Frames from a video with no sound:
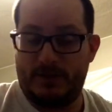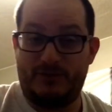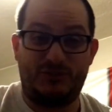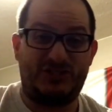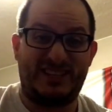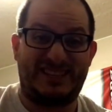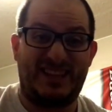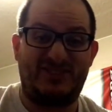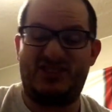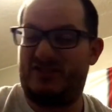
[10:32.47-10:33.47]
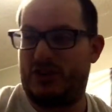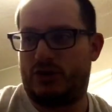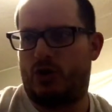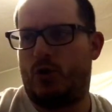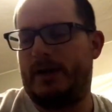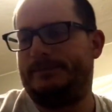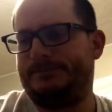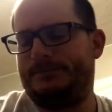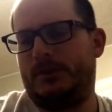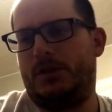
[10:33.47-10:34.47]
which is extensively growing.
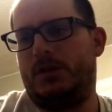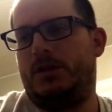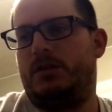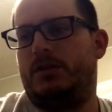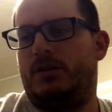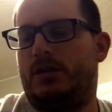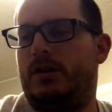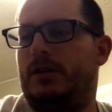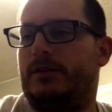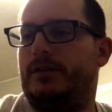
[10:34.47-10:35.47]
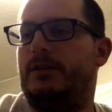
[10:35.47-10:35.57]
And